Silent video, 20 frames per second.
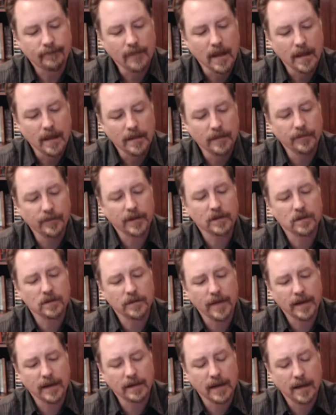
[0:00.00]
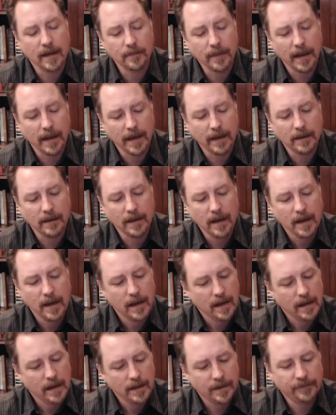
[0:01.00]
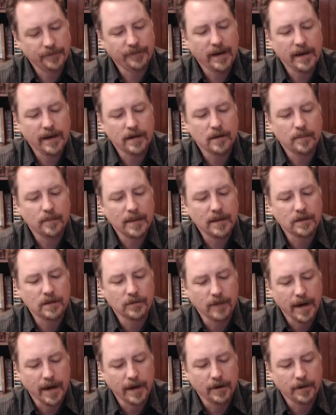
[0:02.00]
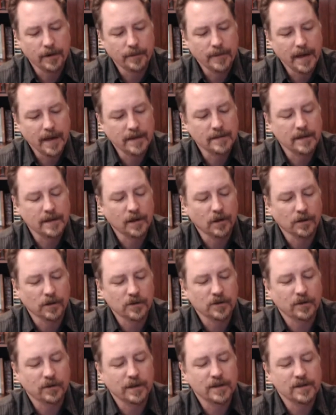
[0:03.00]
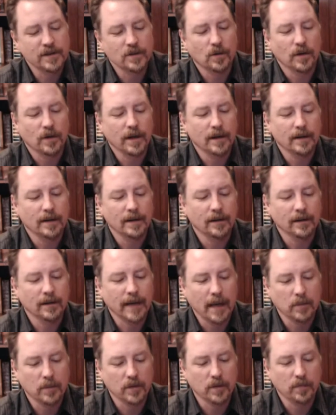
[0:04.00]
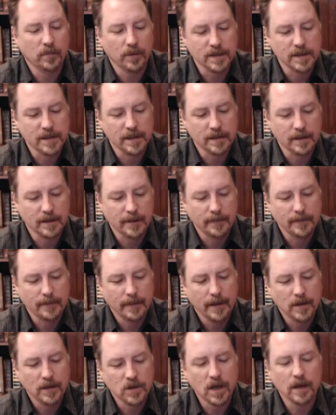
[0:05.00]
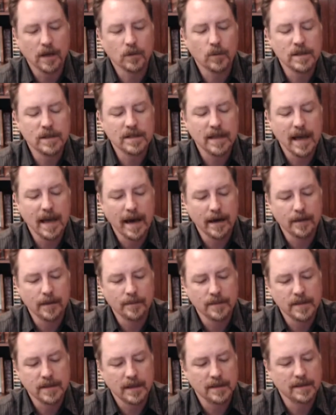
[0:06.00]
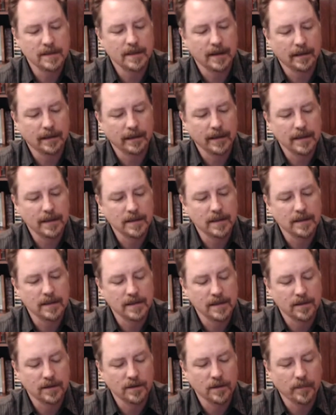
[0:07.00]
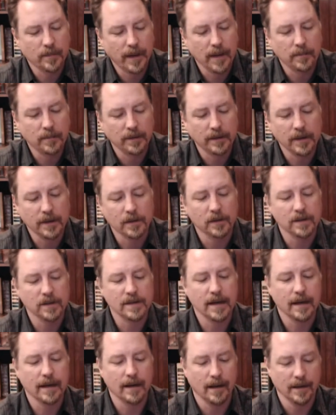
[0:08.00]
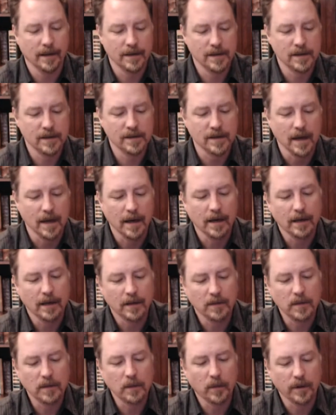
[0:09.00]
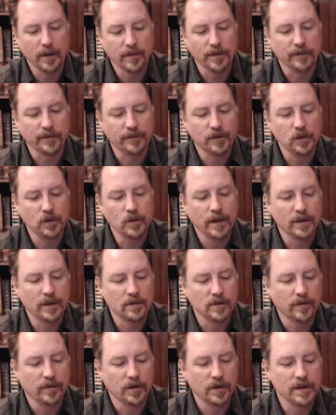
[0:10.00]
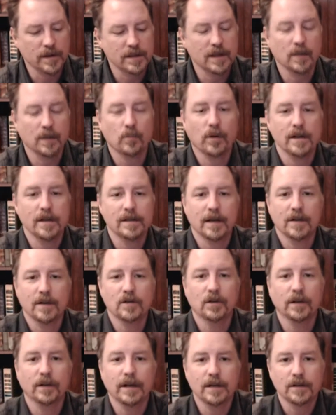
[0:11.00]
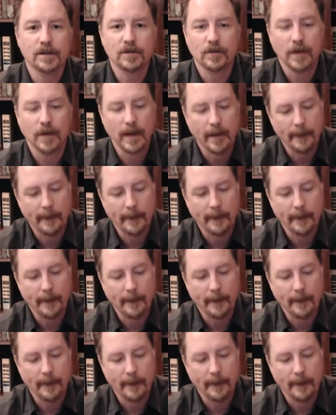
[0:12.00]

The victor of that campaign the fighter beat the writer, as the cultural historian Neil Gabler puts it. John Quincy Adams, incidentally, is considered by political psychologists to be one of the few introverts in presidential history.